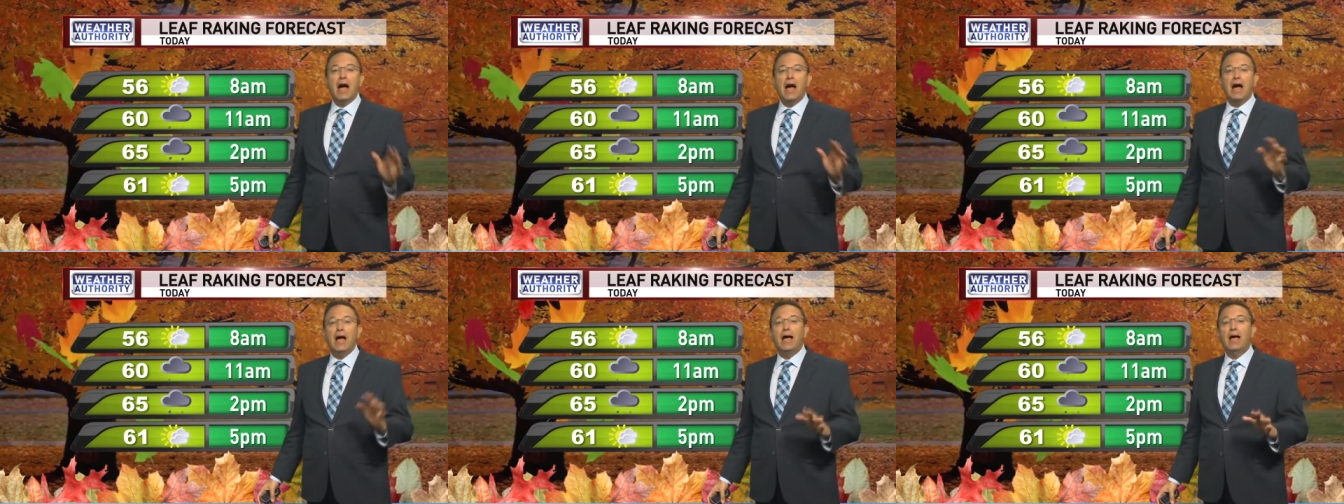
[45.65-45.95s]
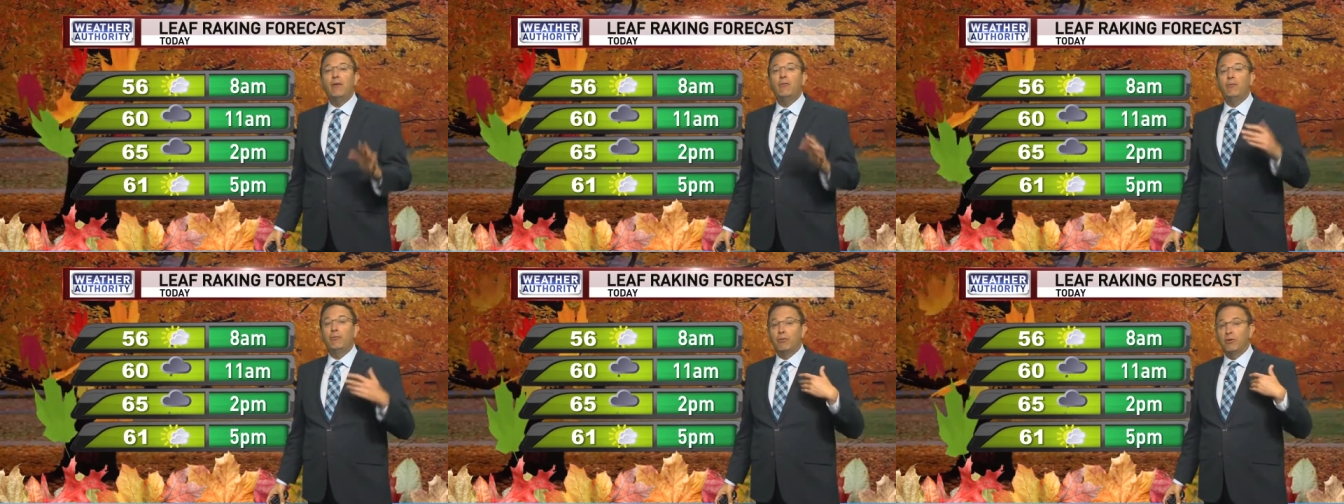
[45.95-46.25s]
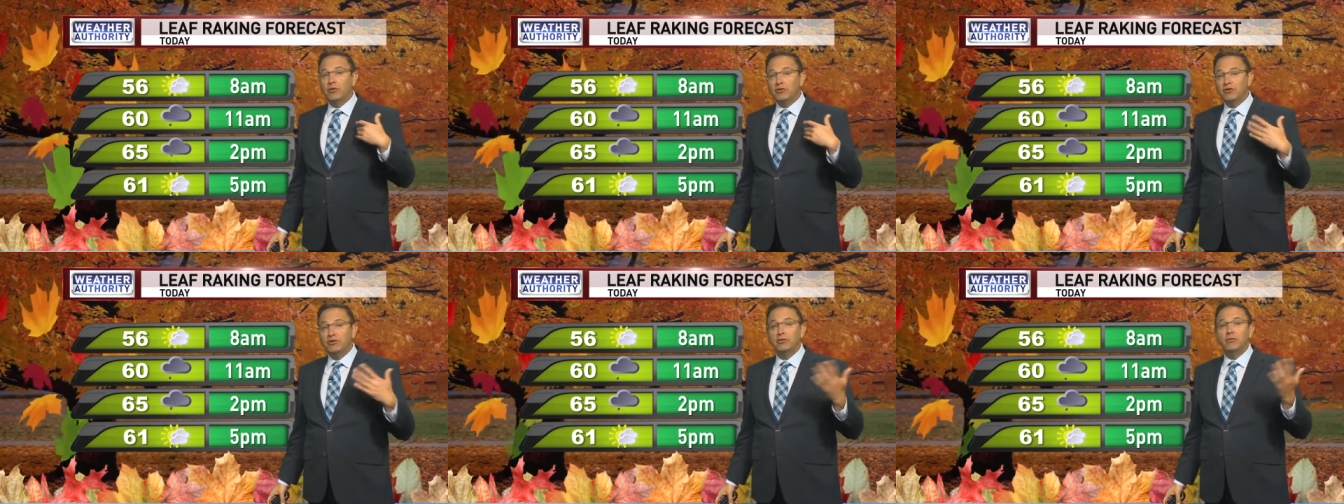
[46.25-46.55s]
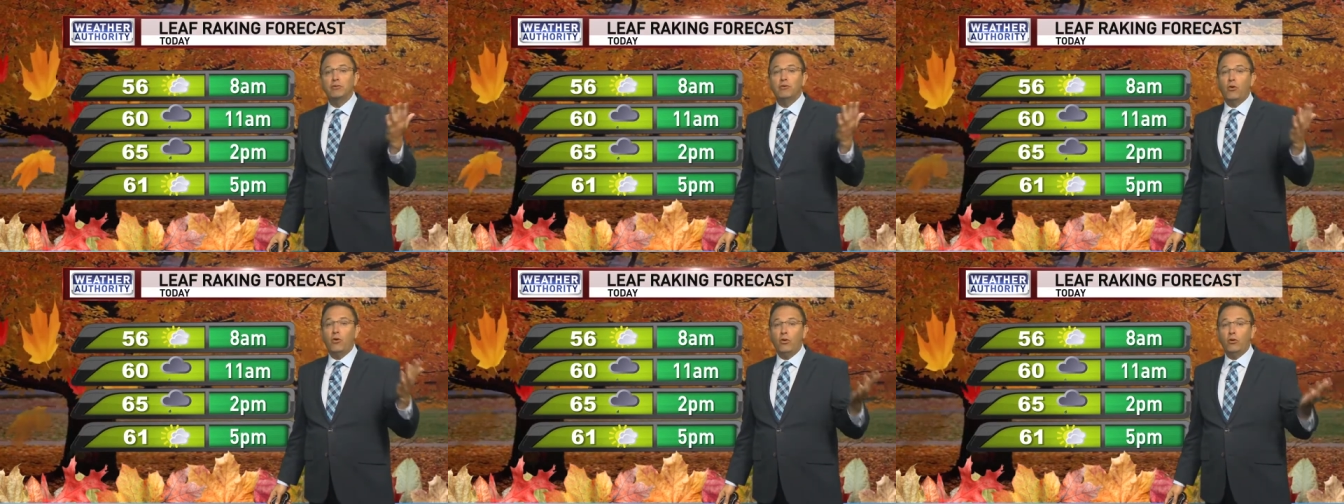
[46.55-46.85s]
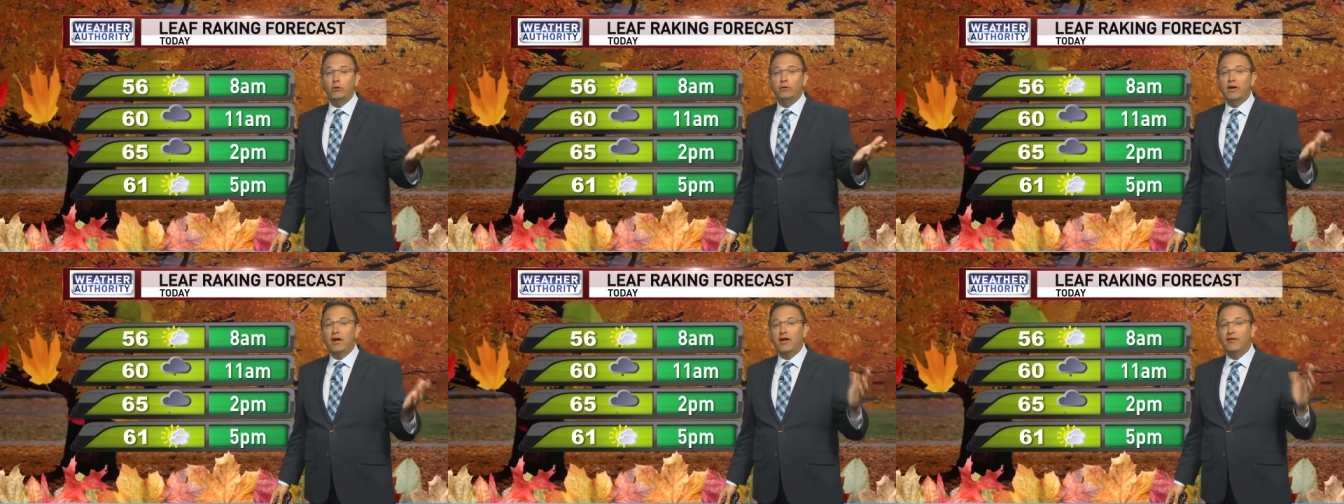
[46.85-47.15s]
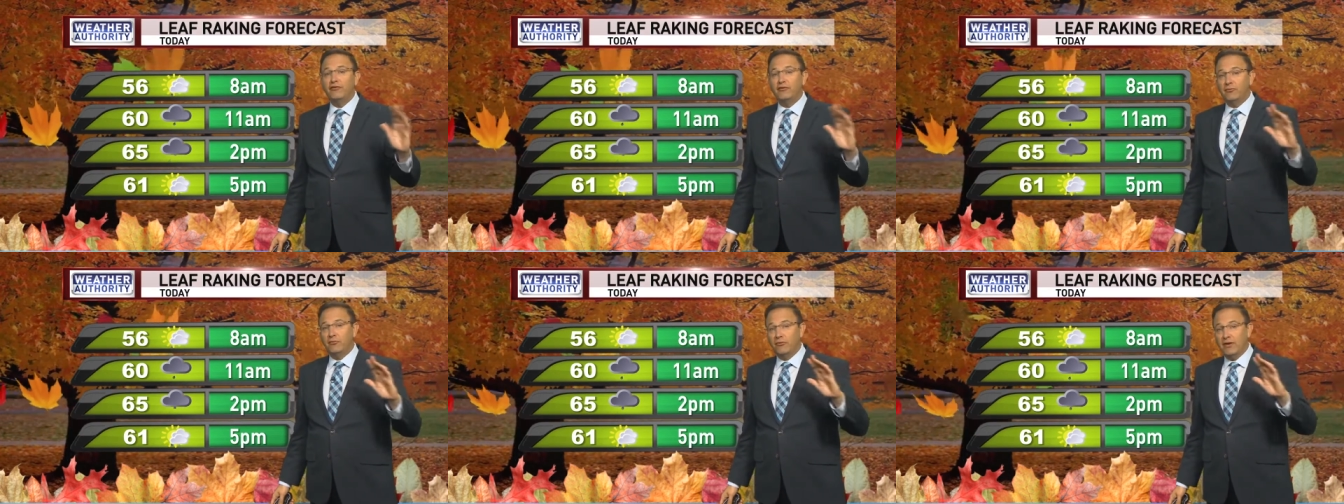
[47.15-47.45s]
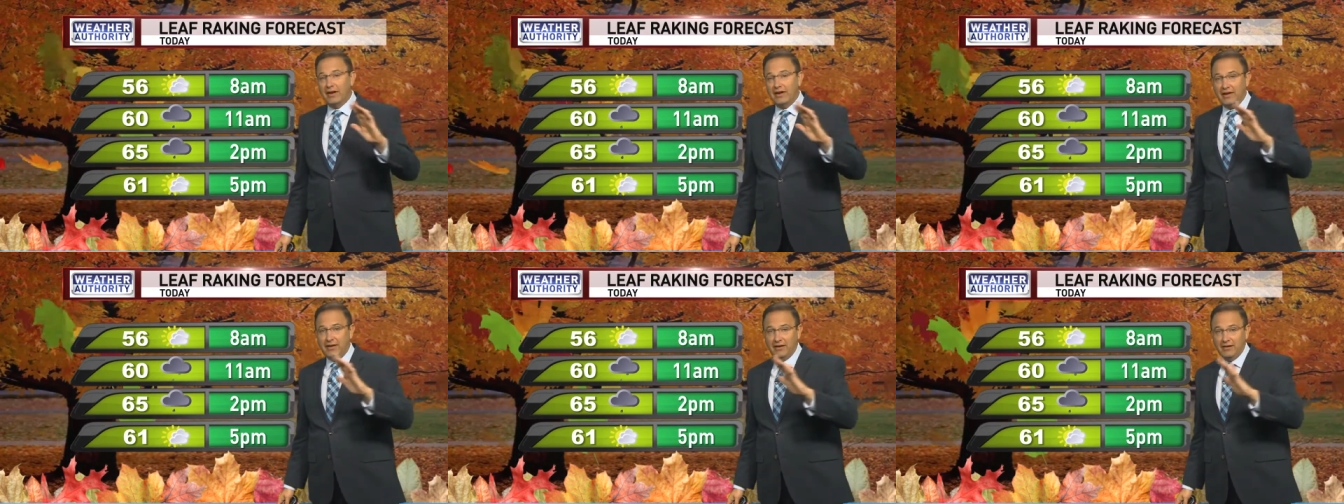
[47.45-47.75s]
I personally would hold off from
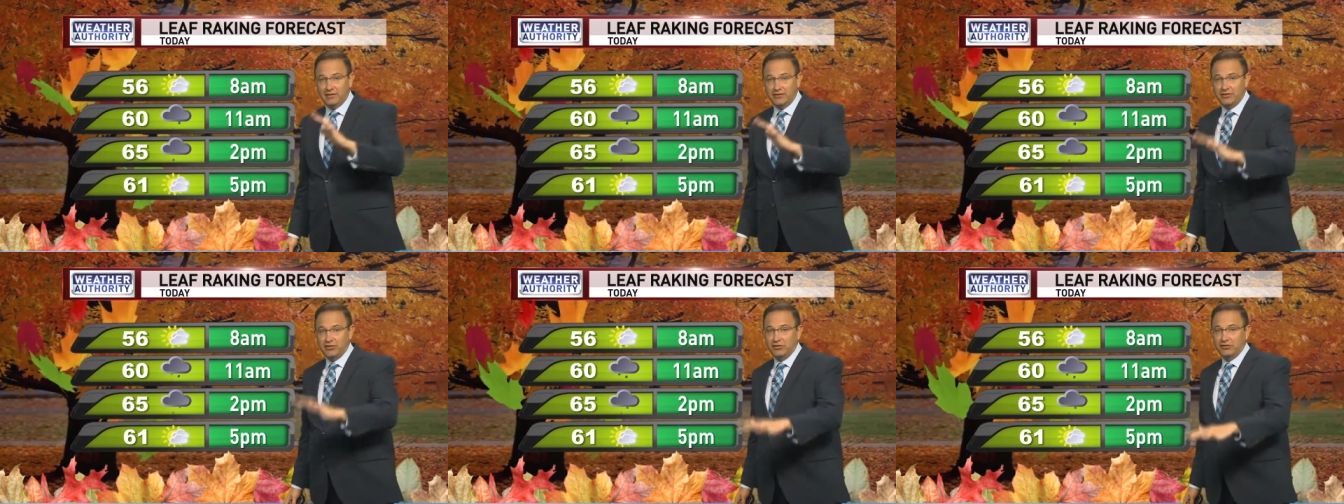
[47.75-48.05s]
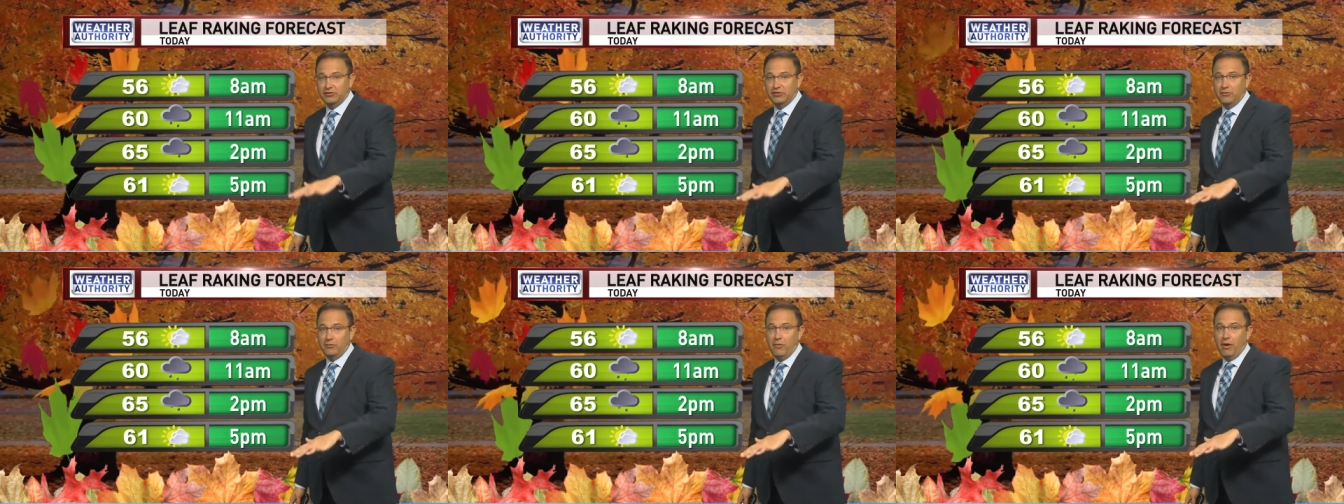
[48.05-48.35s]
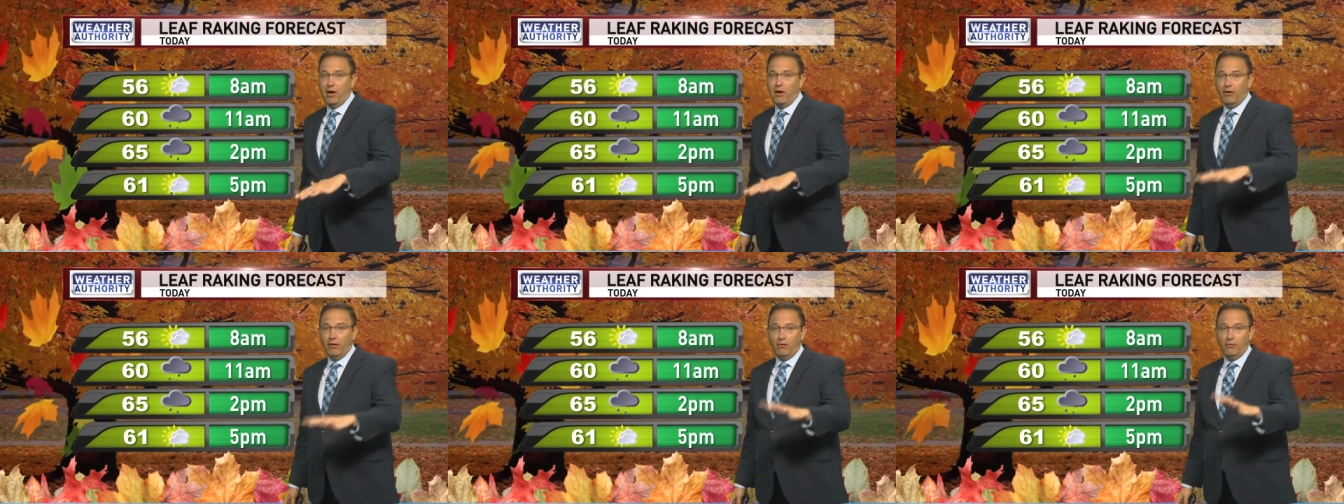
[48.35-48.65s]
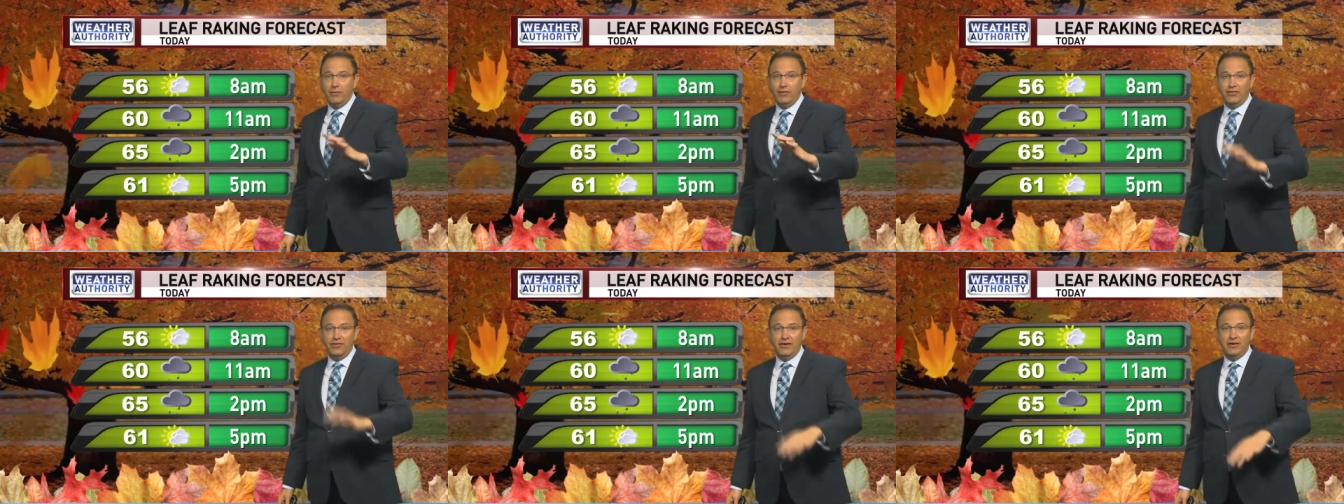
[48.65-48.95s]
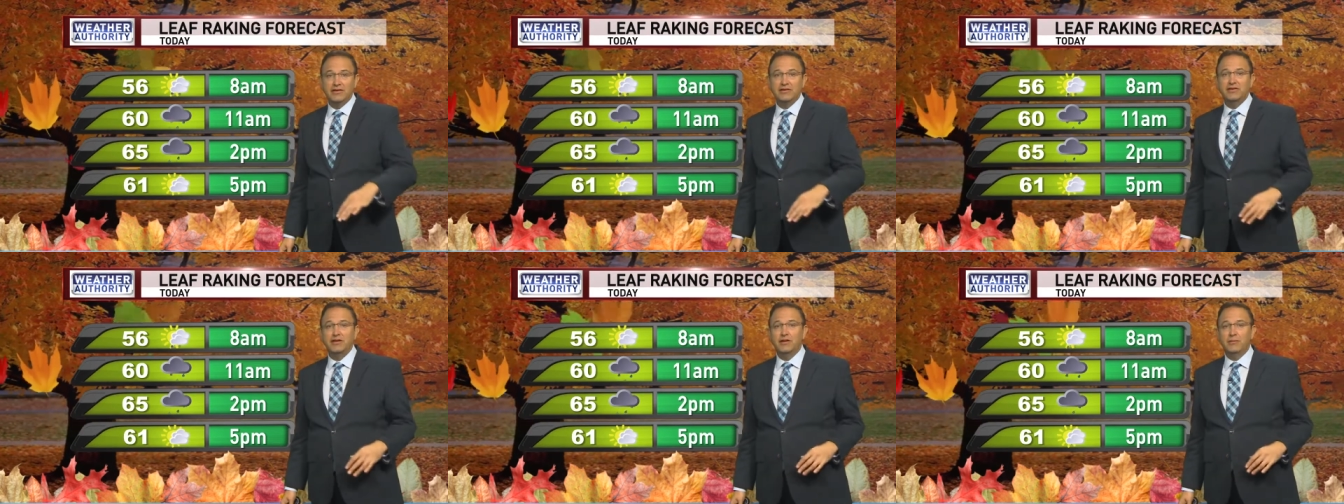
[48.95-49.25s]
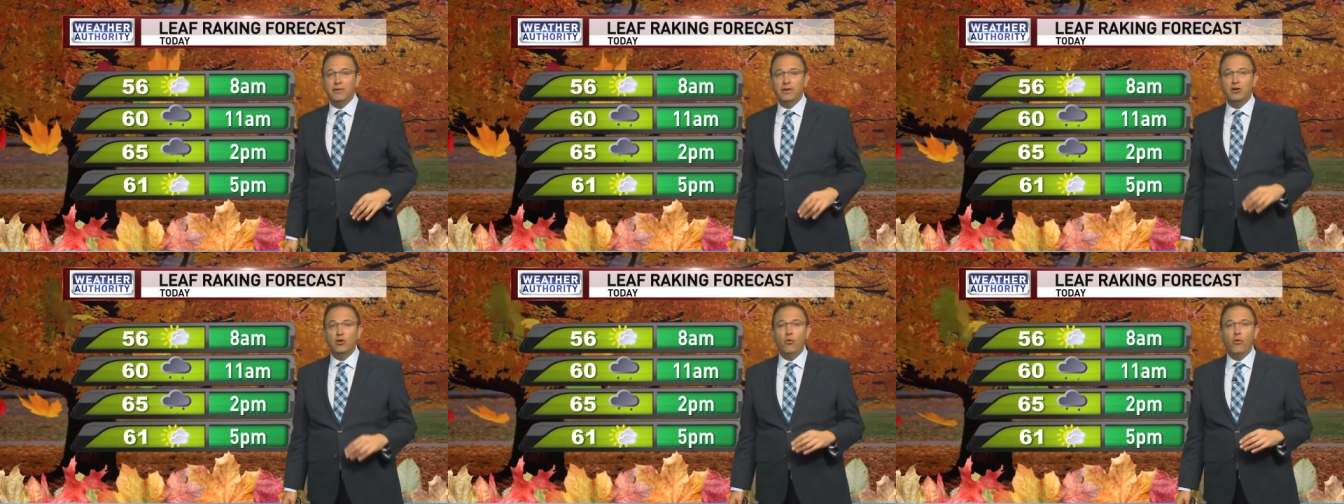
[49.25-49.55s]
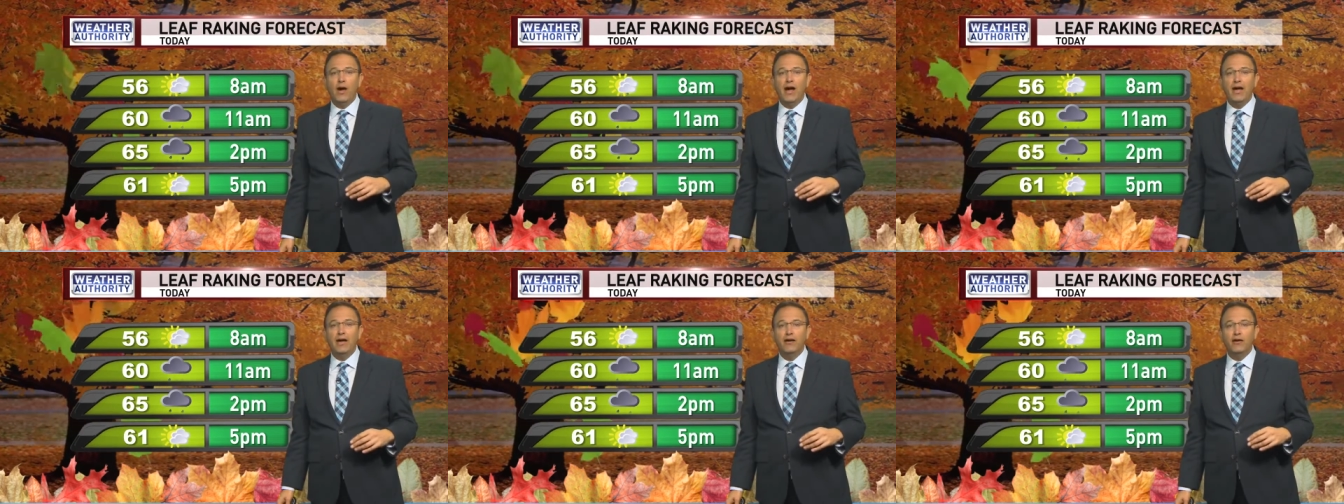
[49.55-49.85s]
raking until tomorrow when things are going to be
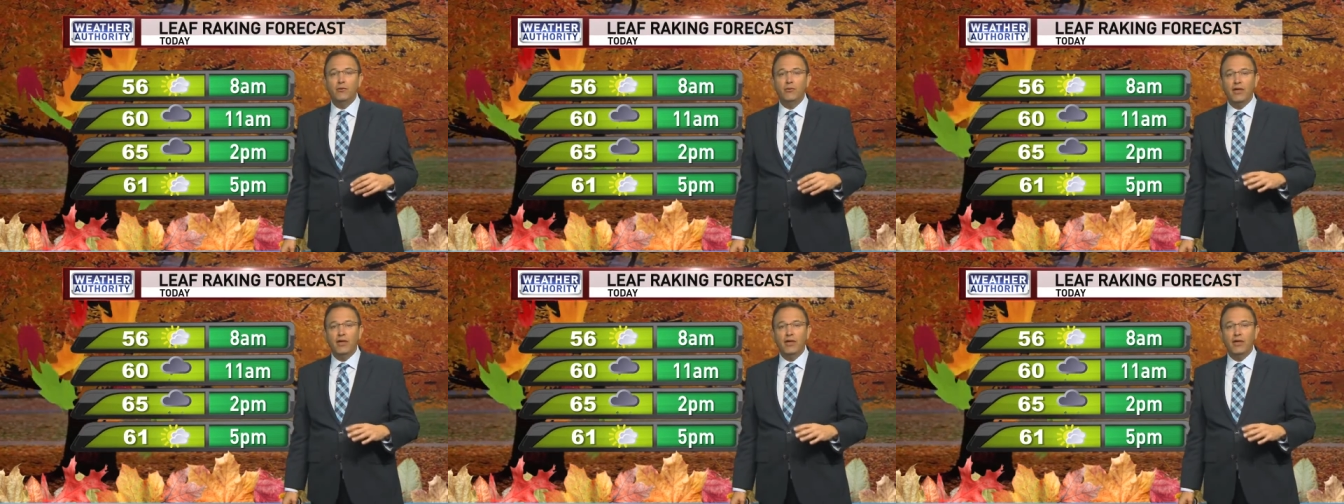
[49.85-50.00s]
quieter.